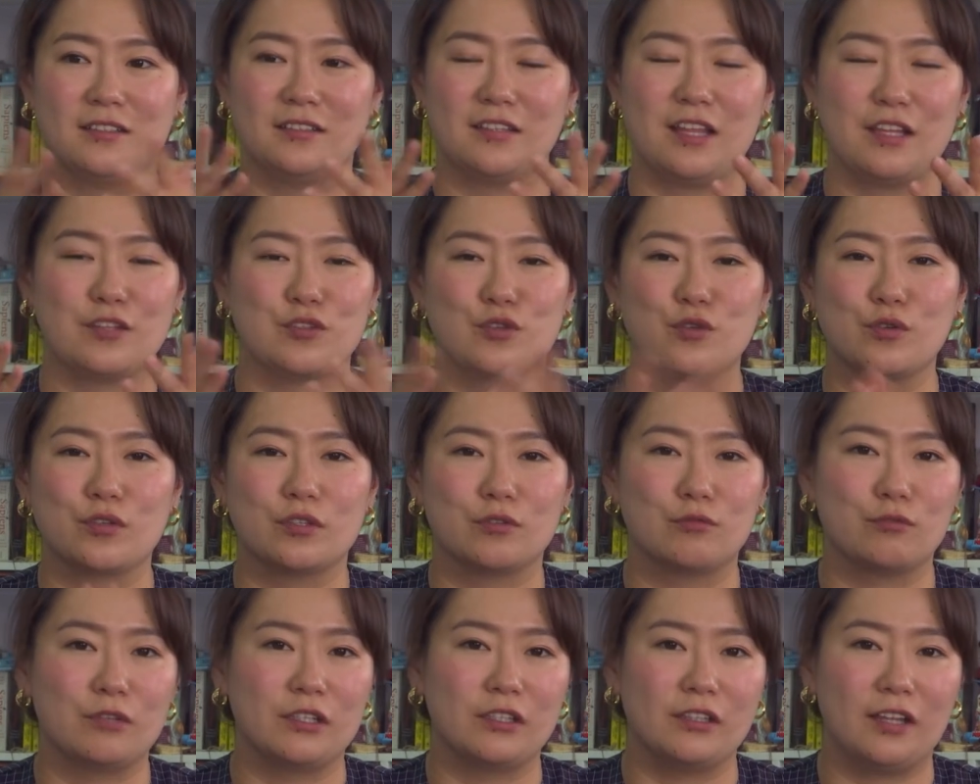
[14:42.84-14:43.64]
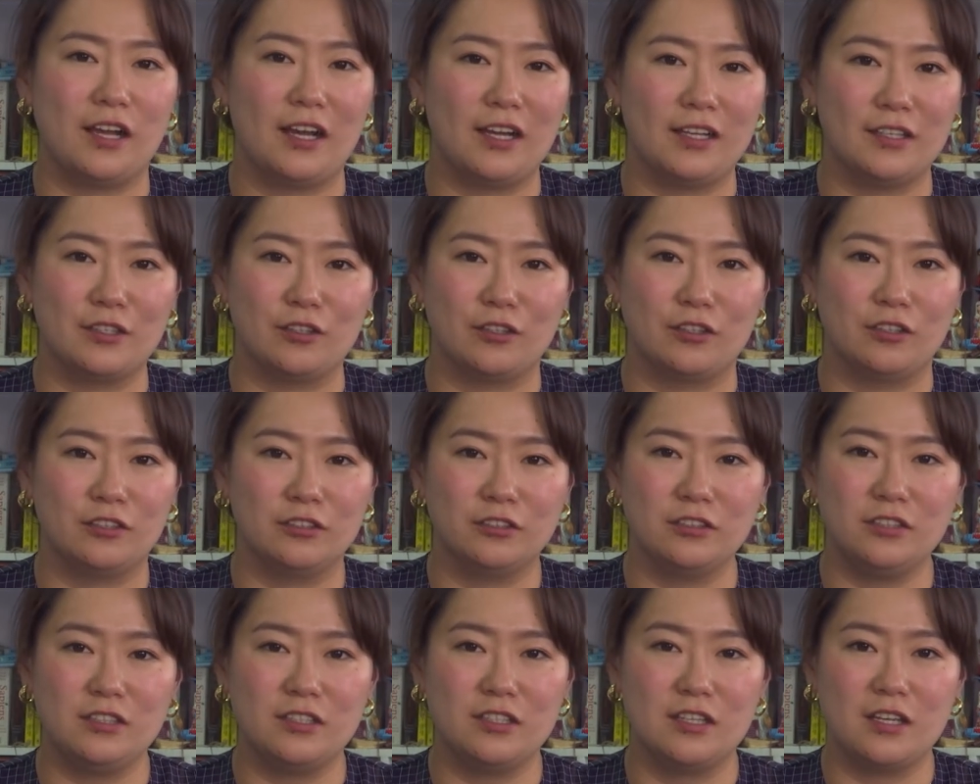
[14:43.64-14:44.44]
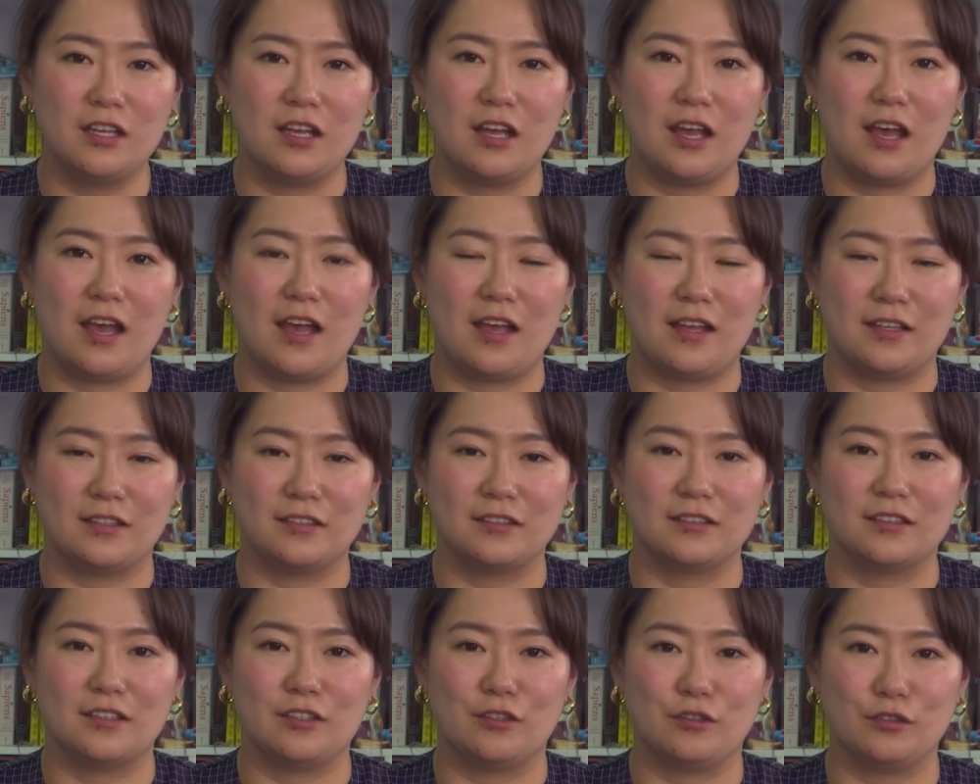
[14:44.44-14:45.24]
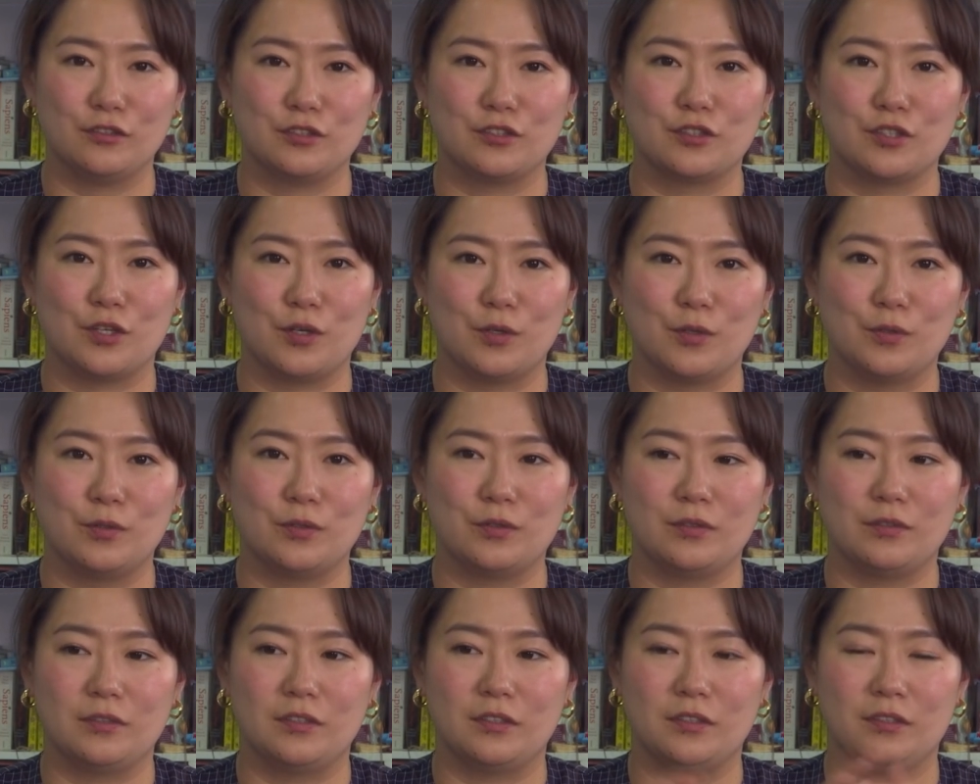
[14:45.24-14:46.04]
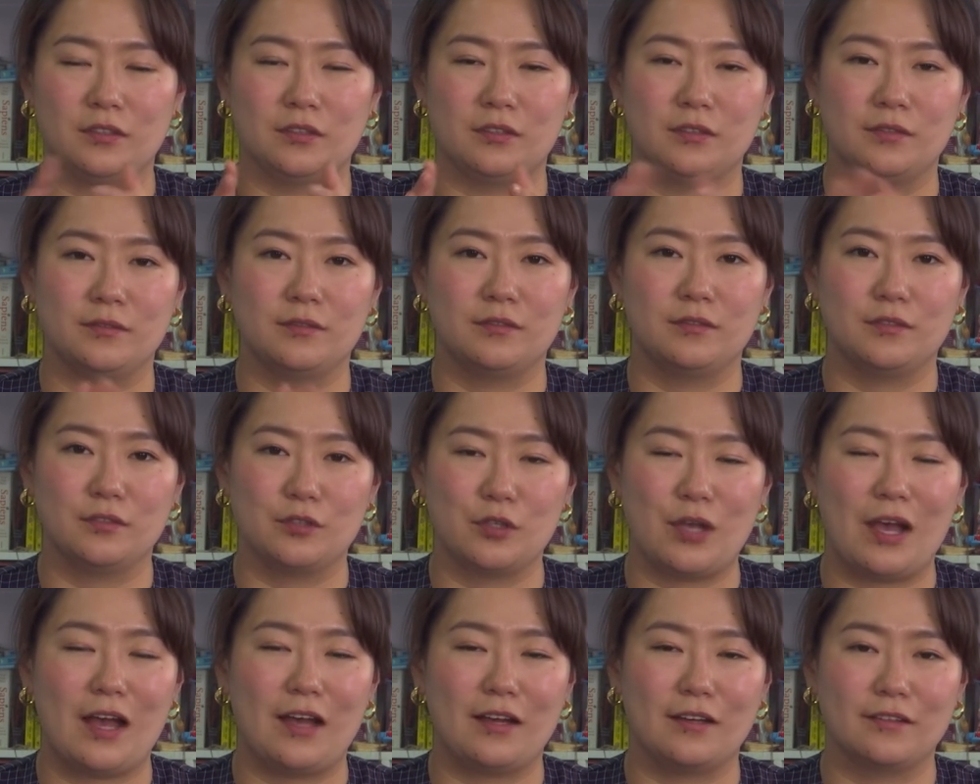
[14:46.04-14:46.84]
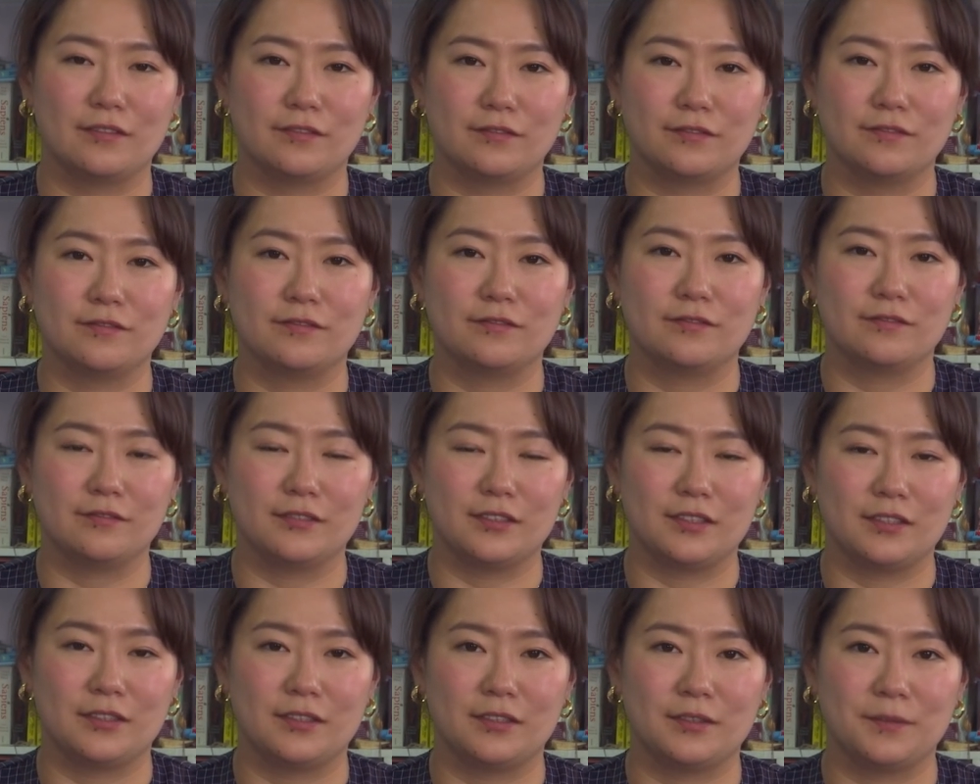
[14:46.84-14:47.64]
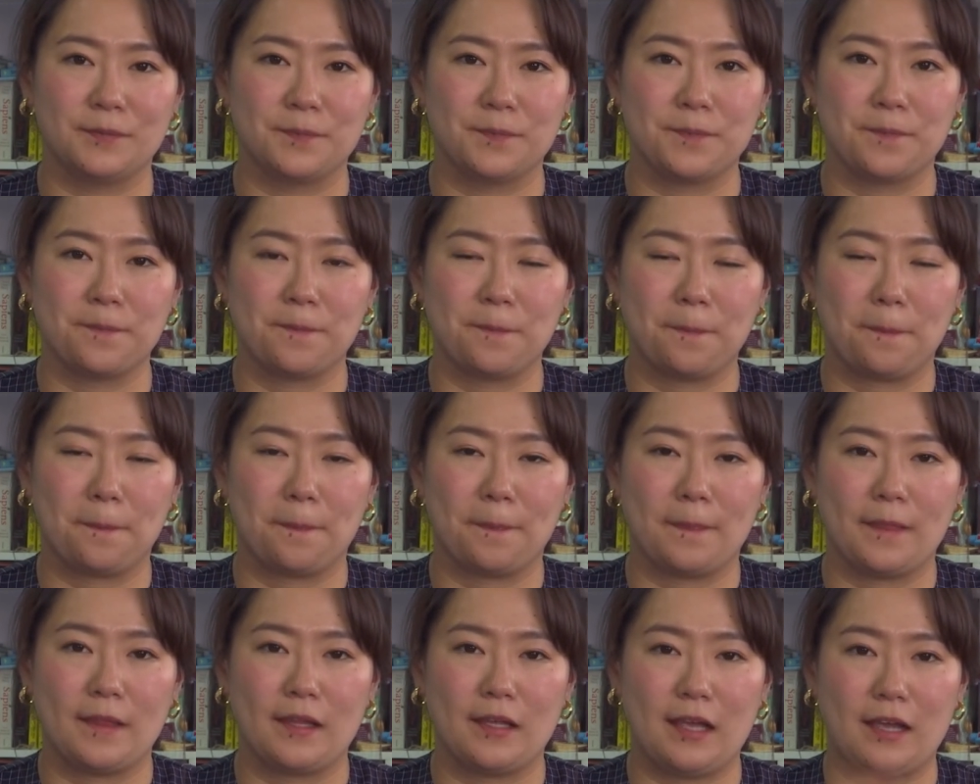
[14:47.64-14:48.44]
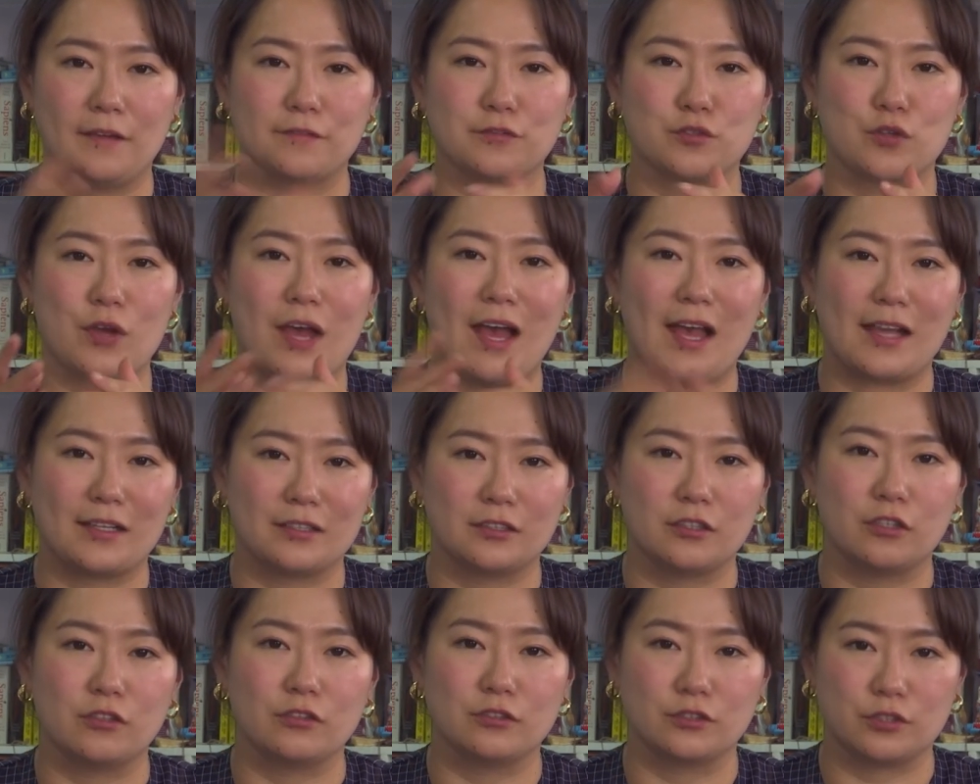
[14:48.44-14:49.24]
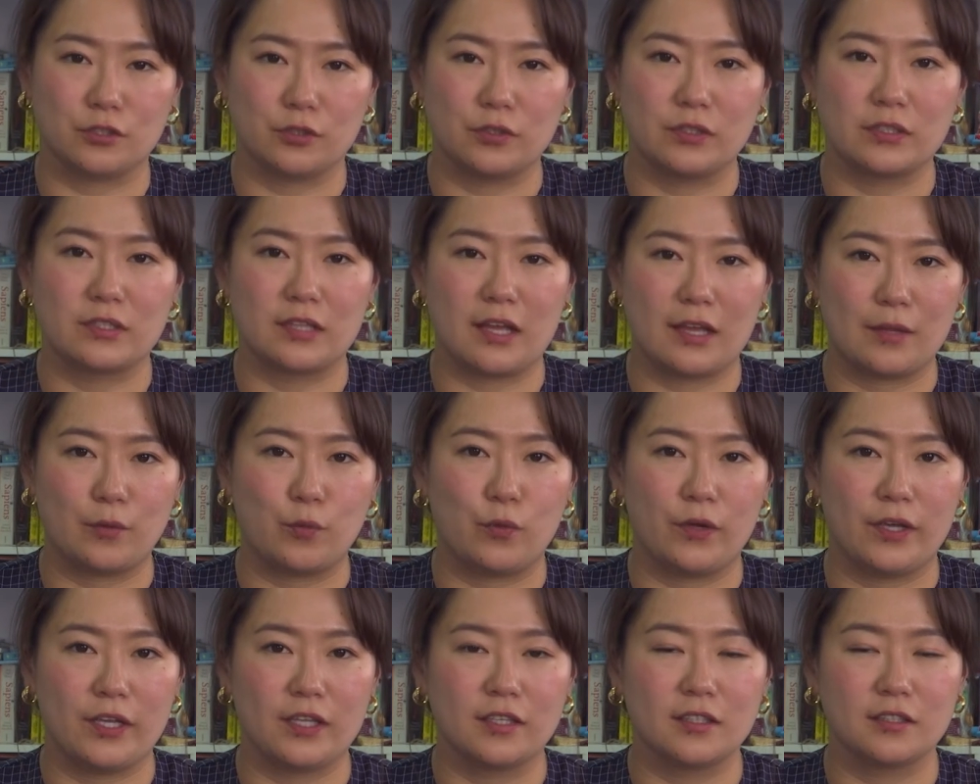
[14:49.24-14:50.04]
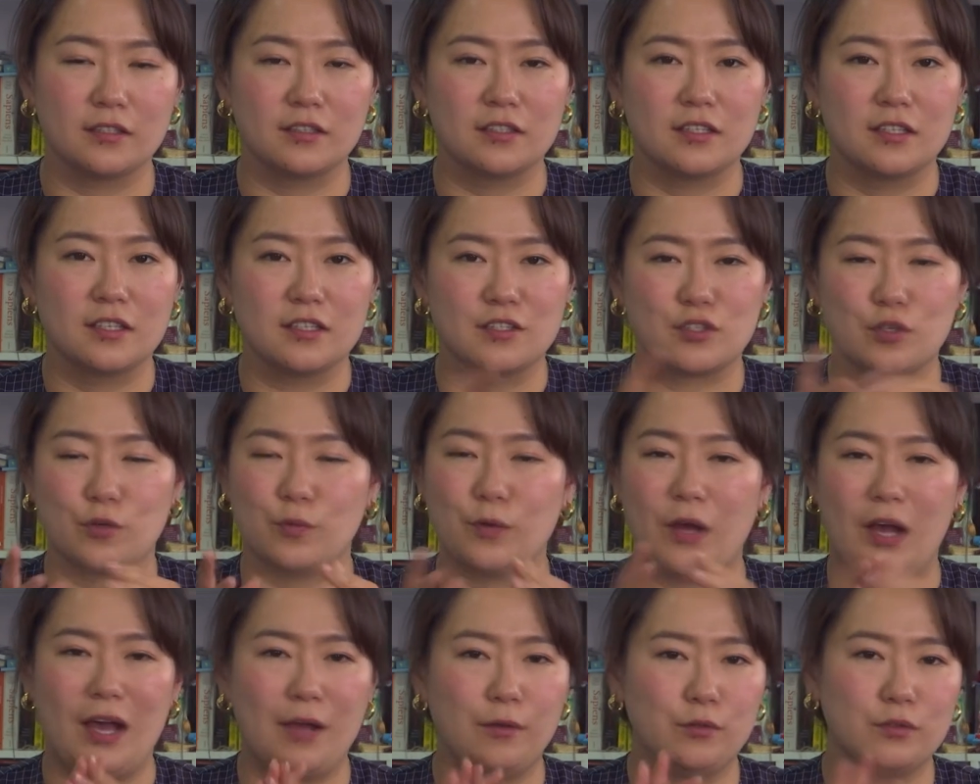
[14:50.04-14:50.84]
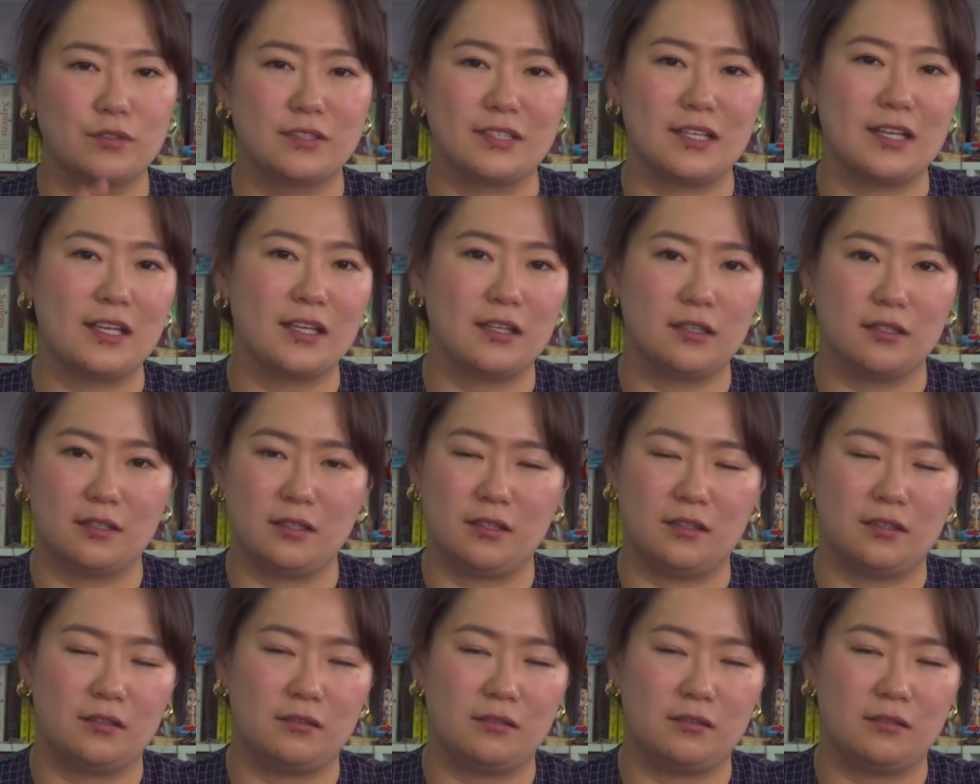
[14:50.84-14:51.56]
that you can rely on. And also you have to act also in that way. So I would say